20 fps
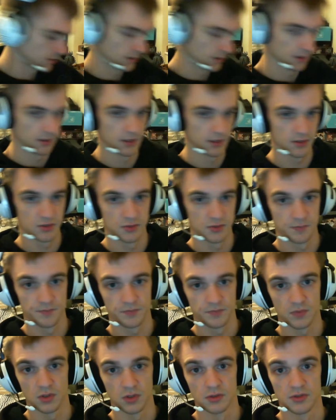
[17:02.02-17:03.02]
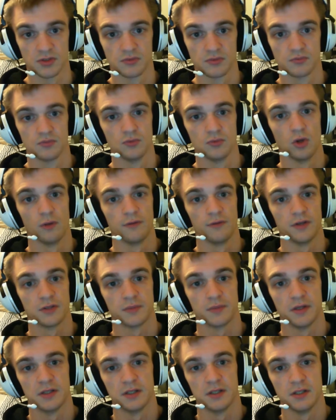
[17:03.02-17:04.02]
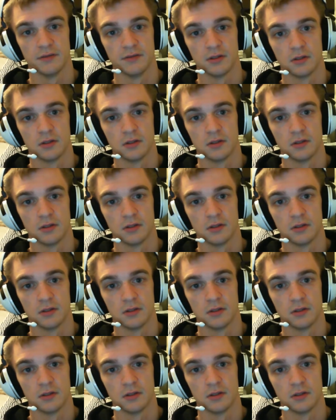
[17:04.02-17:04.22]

next. He's not finished painted either.